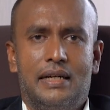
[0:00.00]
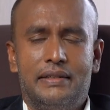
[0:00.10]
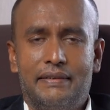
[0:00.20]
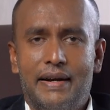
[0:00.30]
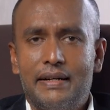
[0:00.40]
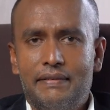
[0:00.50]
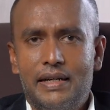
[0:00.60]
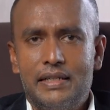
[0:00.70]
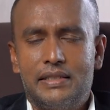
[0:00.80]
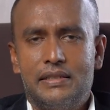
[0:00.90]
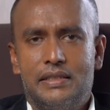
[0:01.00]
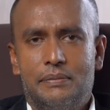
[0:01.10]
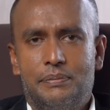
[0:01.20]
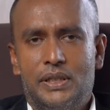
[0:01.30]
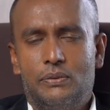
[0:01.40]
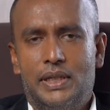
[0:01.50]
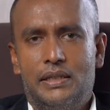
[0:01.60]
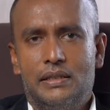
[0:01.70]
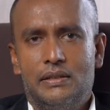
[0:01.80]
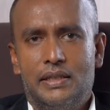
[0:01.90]
direct relationship between
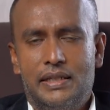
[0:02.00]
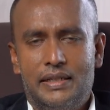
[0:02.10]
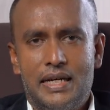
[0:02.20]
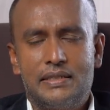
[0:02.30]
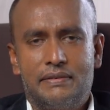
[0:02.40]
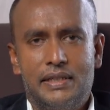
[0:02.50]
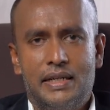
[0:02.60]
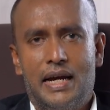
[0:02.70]
industry